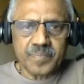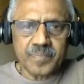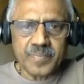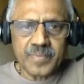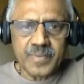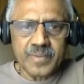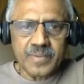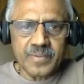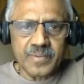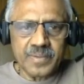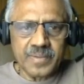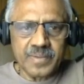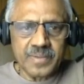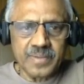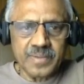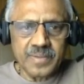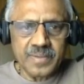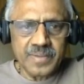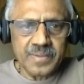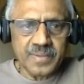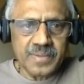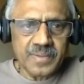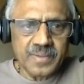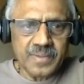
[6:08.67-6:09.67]
Okay,
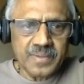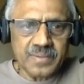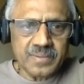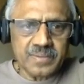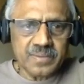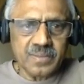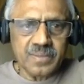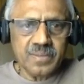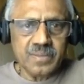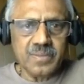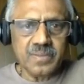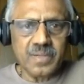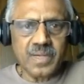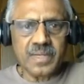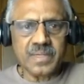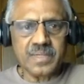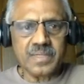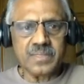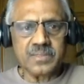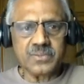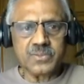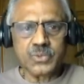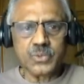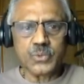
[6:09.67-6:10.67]
I
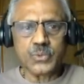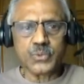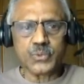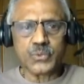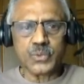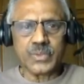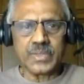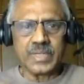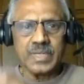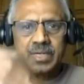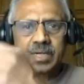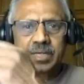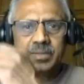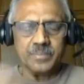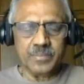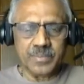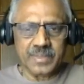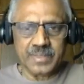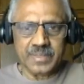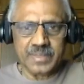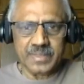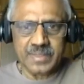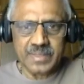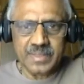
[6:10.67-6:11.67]
can choose one element.
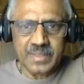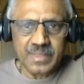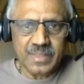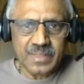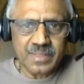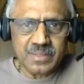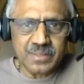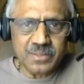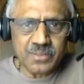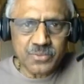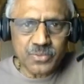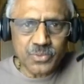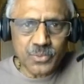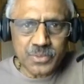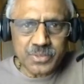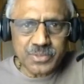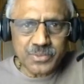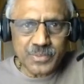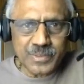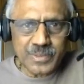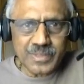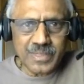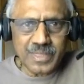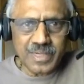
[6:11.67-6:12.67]
This looks
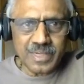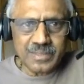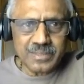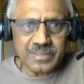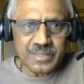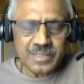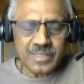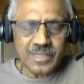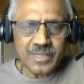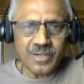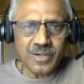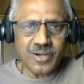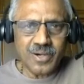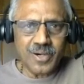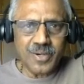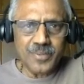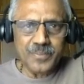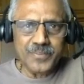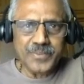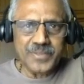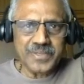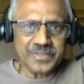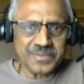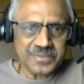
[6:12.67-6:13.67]
very
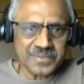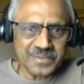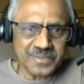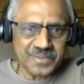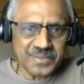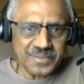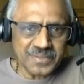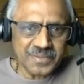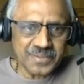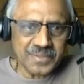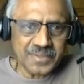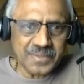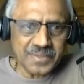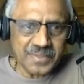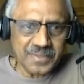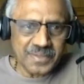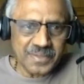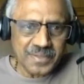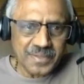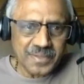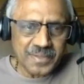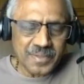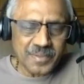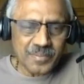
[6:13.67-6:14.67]
obvious, okay,
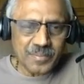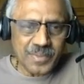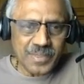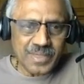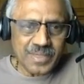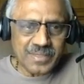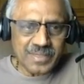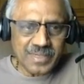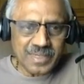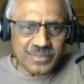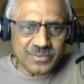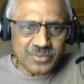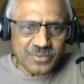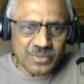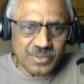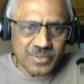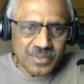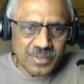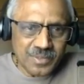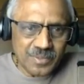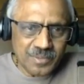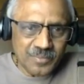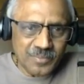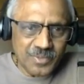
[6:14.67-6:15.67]
but as
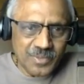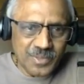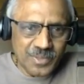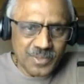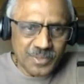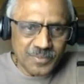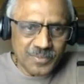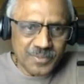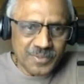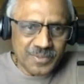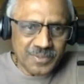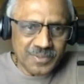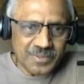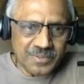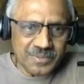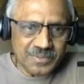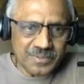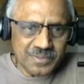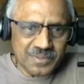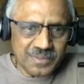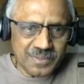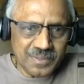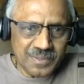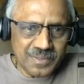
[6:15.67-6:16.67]
believe me, this
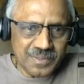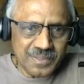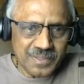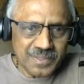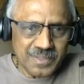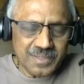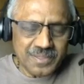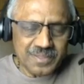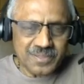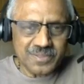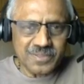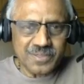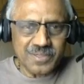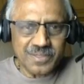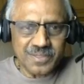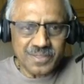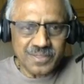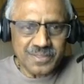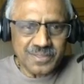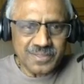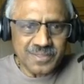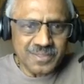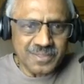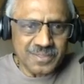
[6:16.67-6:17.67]
there
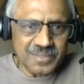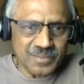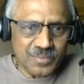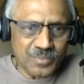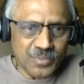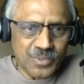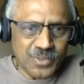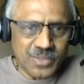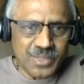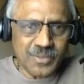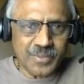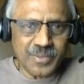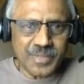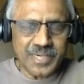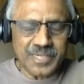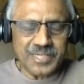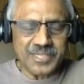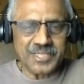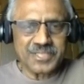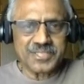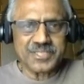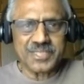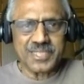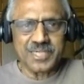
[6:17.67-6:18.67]
is a bone of
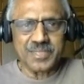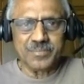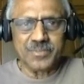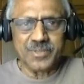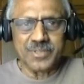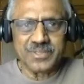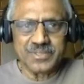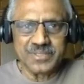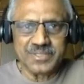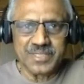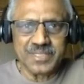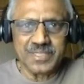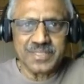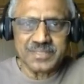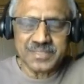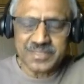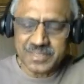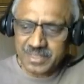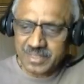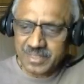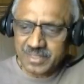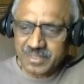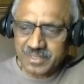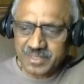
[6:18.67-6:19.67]
contention about this,
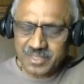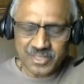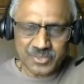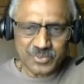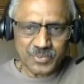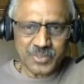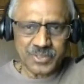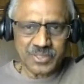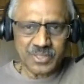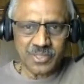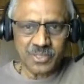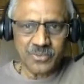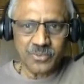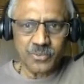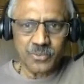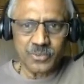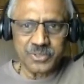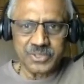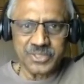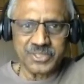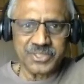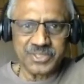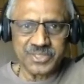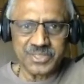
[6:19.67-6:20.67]
especially
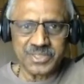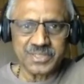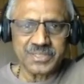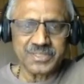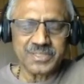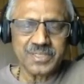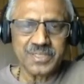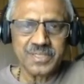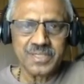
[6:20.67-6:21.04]
logicians